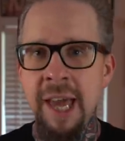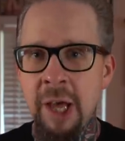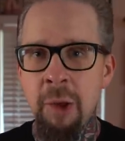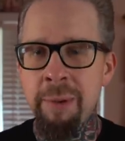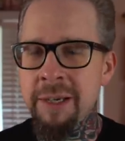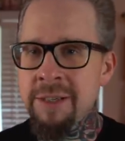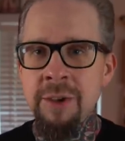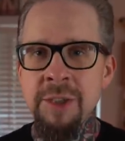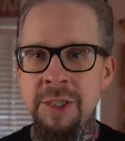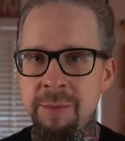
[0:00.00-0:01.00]
help
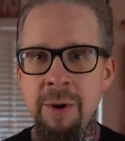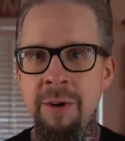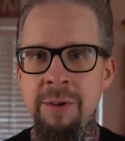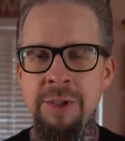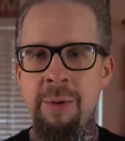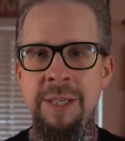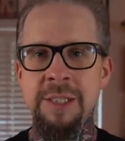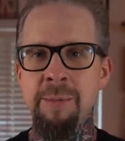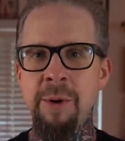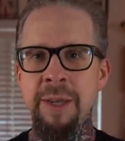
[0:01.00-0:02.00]
adult smokers quit
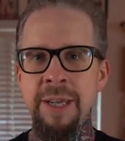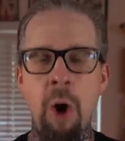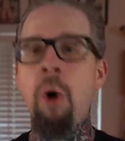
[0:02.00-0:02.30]
smoking.